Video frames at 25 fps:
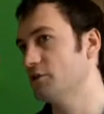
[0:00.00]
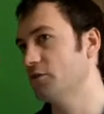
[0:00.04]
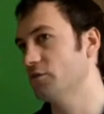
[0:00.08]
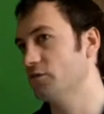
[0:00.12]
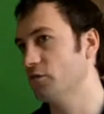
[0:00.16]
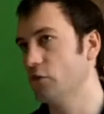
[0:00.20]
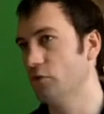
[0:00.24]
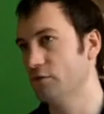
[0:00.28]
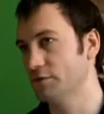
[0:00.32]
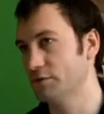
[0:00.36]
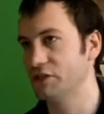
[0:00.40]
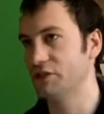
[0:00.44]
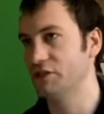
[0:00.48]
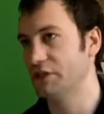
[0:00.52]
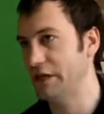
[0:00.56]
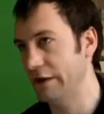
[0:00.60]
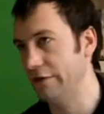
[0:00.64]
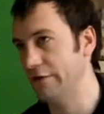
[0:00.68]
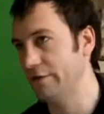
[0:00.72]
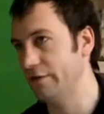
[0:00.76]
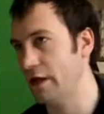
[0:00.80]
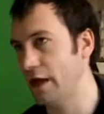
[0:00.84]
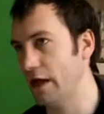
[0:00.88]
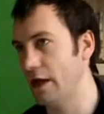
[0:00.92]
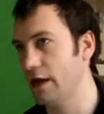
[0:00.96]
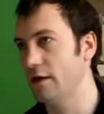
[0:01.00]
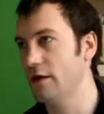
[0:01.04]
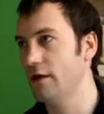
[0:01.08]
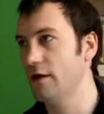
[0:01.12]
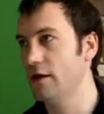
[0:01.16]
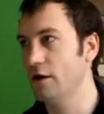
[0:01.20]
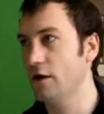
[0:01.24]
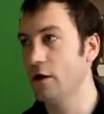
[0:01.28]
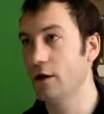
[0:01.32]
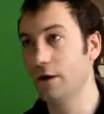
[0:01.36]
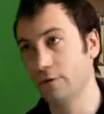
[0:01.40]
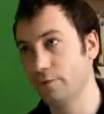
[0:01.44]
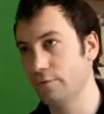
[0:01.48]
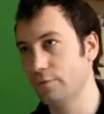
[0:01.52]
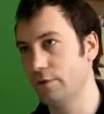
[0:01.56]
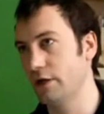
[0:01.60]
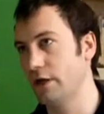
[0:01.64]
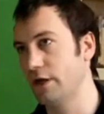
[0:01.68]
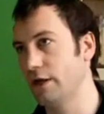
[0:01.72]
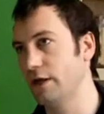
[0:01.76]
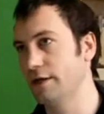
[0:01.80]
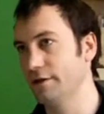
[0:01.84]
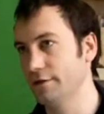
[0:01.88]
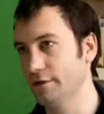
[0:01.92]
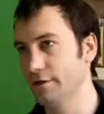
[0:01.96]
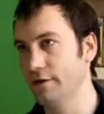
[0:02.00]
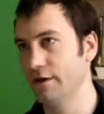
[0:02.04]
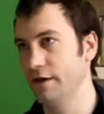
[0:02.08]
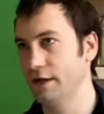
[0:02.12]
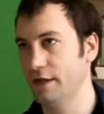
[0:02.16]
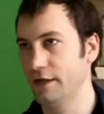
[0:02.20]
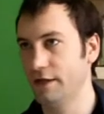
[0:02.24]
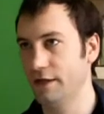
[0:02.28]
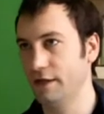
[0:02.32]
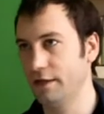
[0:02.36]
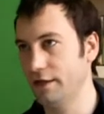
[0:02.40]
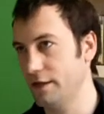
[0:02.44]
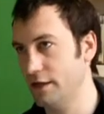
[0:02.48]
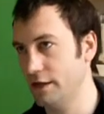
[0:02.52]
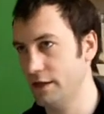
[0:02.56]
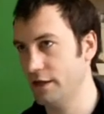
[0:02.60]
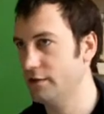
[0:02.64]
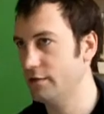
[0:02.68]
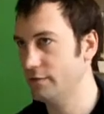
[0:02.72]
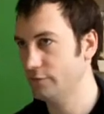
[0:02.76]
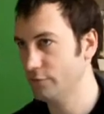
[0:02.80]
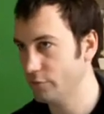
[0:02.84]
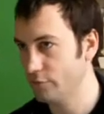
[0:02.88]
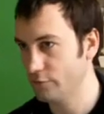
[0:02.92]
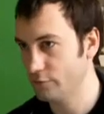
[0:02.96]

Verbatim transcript: in digital form to sharing that openly, i.e.,